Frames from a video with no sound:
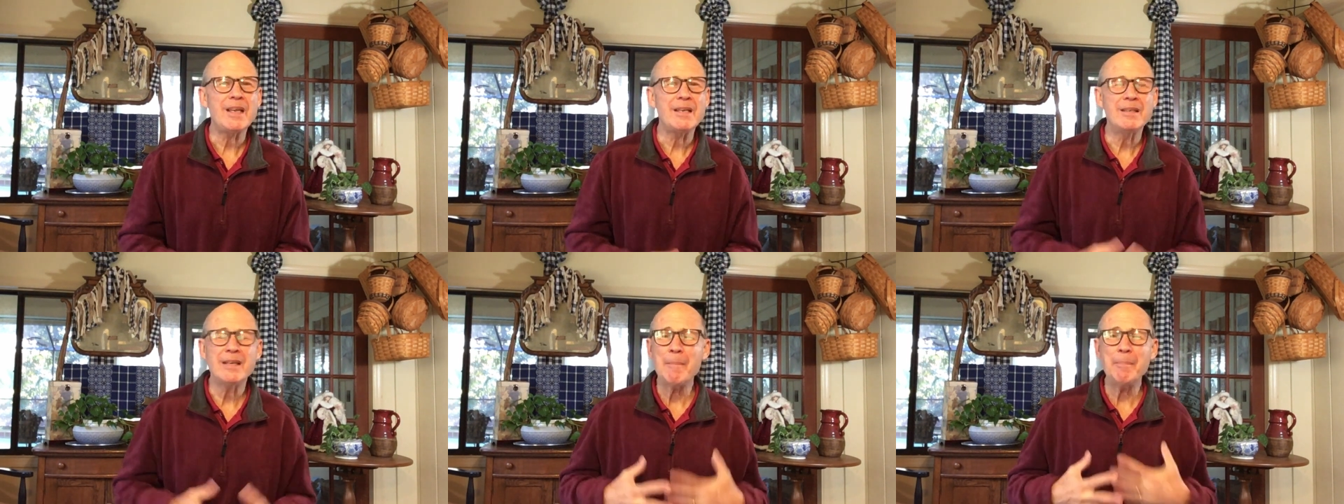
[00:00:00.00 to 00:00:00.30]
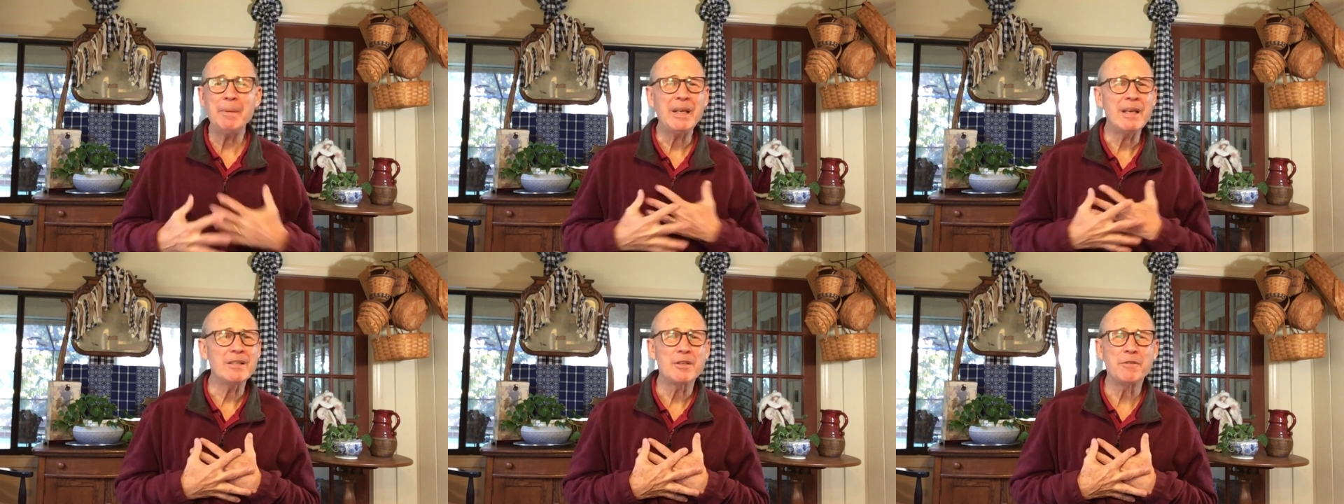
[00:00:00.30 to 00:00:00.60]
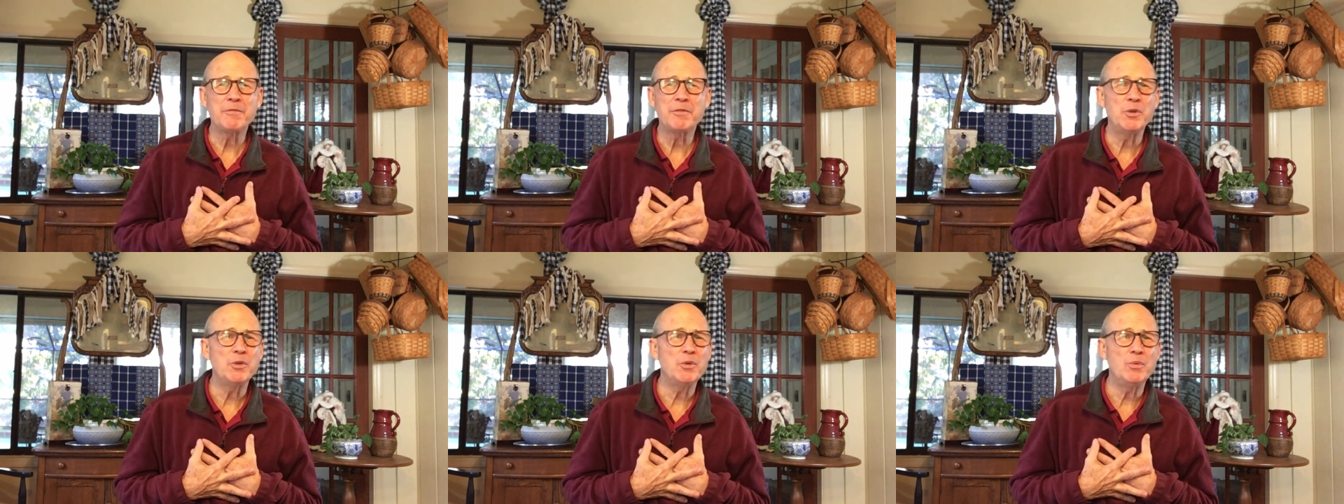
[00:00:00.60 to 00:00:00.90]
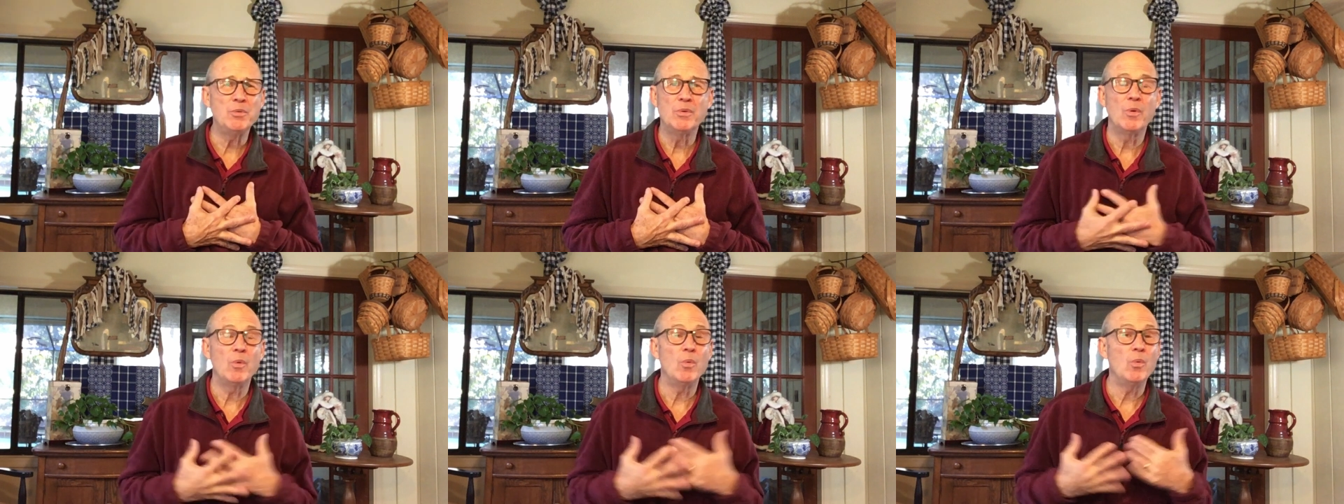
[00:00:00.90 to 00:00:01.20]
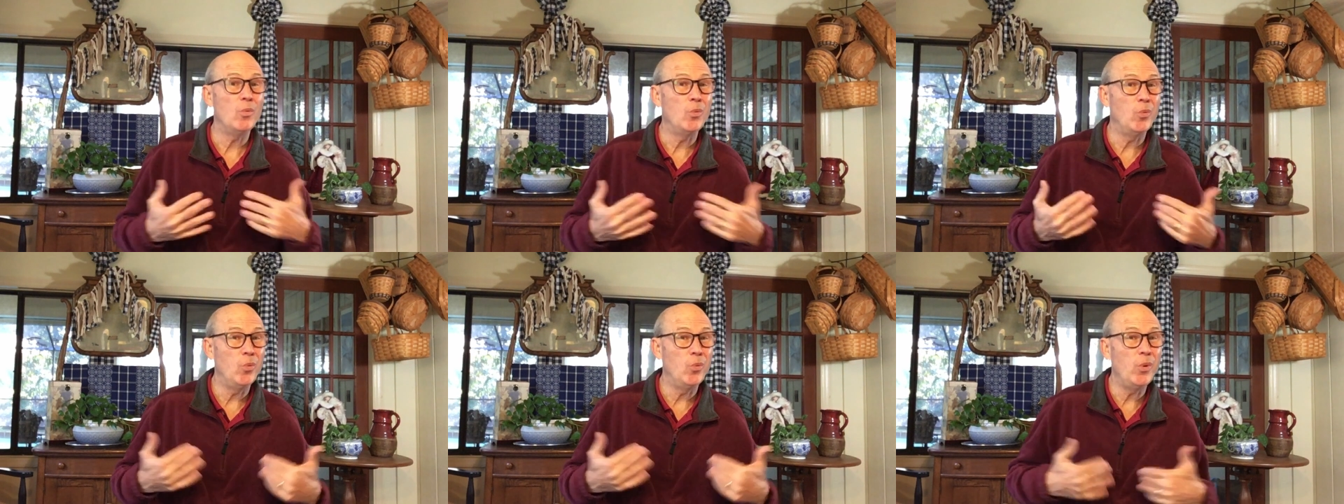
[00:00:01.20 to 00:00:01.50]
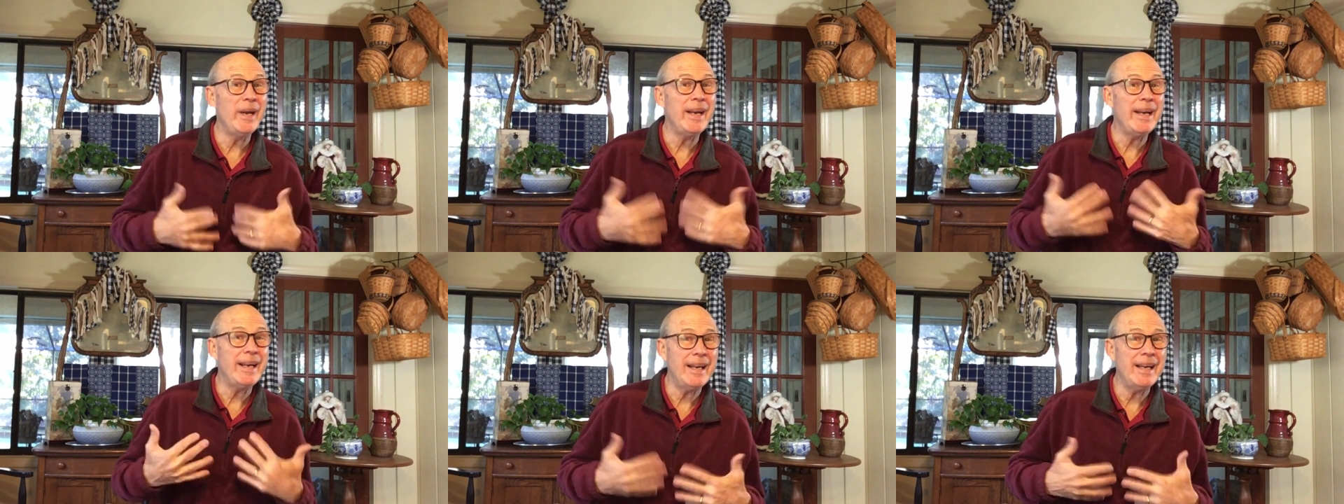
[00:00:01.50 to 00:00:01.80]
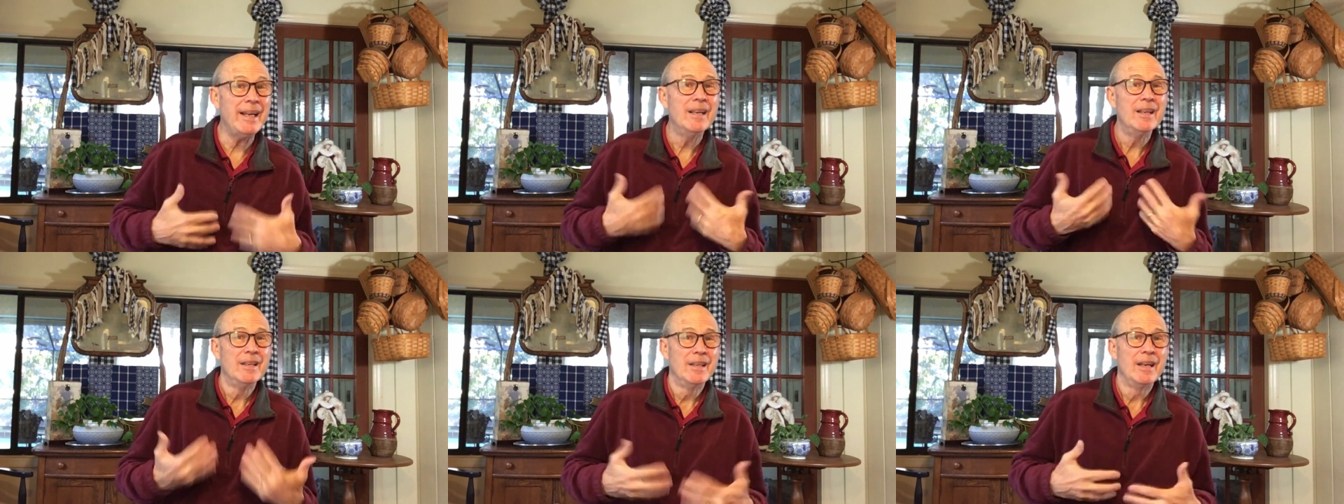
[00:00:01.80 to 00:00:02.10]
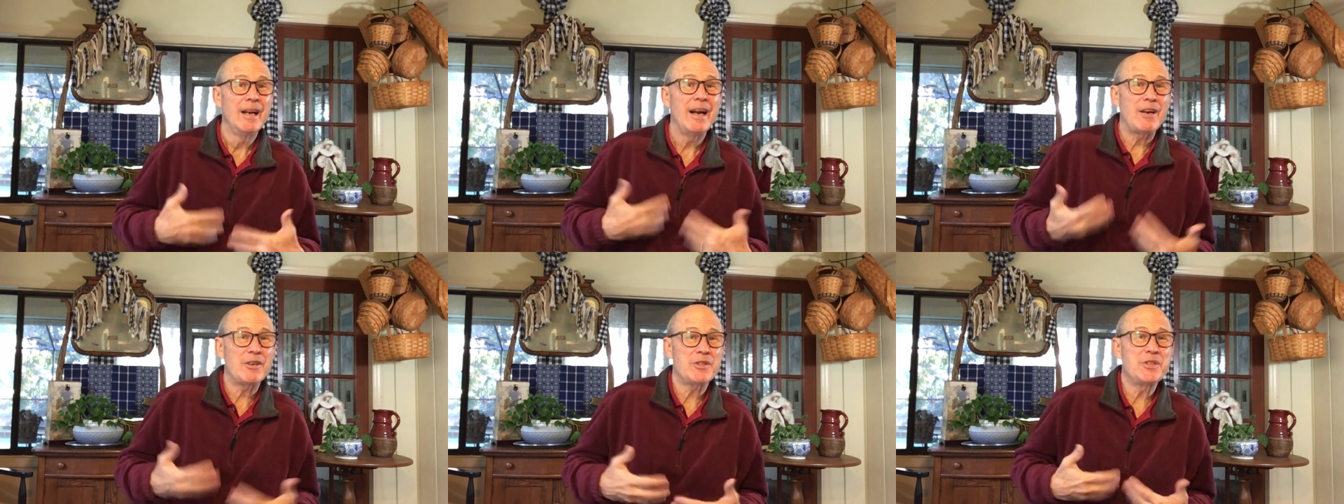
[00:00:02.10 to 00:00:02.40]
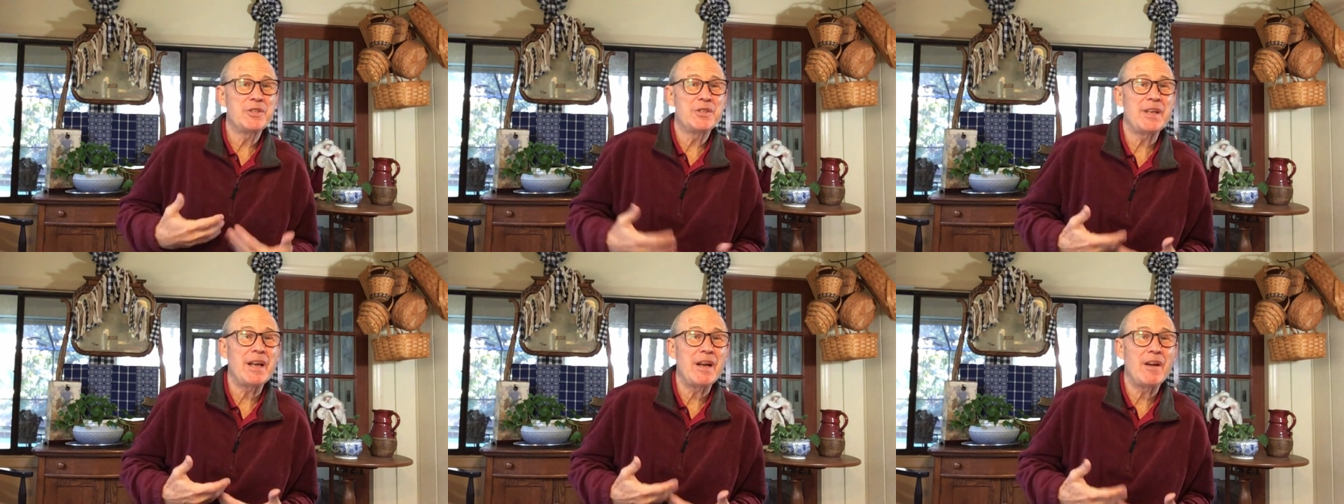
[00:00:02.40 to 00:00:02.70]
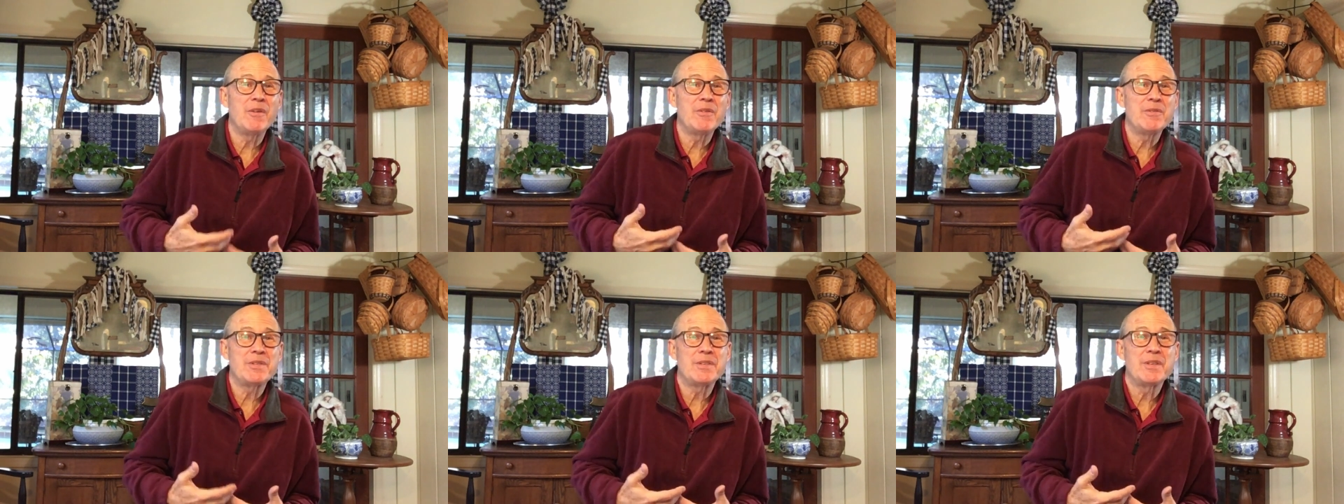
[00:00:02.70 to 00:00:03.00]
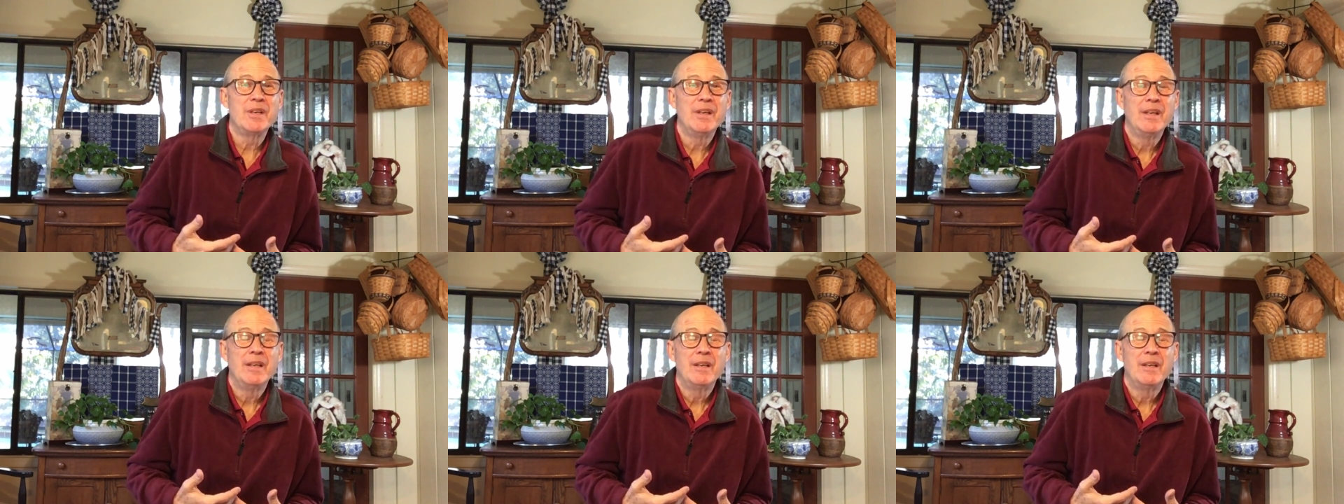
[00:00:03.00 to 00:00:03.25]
Not because of who we ourselves,